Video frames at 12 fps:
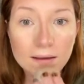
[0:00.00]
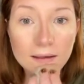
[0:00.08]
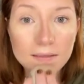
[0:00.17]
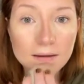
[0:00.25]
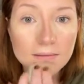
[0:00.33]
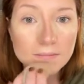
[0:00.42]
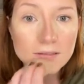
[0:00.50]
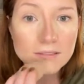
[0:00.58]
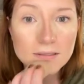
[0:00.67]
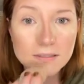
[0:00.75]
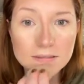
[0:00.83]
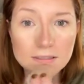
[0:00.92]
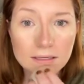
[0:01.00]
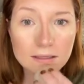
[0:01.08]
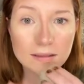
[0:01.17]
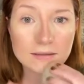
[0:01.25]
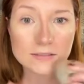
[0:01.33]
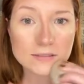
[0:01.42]
And then I'm just going to
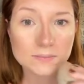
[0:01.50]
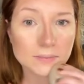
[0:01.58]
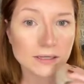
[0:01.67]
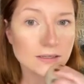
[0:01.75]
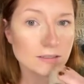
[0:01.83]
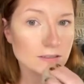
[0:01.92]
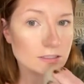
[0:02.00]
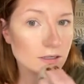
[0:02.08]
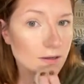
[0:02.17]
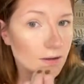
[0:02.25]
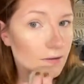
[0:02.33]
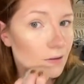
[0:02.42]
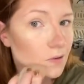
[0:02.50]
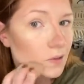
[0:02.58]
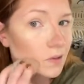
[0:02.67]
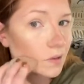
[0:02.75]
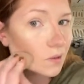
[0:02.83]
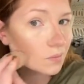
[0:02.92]
take that sponge
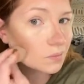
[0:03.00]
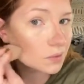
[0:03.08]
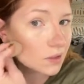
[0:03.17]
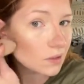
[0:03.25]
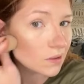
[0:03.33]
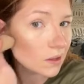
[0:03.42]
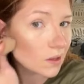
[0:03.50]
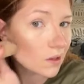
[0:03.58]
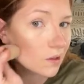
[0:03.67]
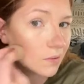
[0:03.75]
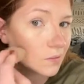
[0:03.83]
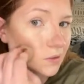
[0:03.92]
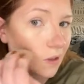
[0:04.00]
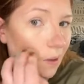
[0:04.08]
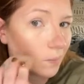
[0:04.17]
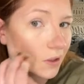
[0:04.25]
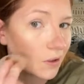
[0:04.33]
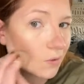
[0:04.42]
and blend that out,
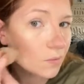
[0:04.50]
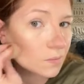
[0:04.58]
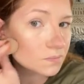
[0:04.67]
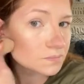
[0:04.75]
tap it out.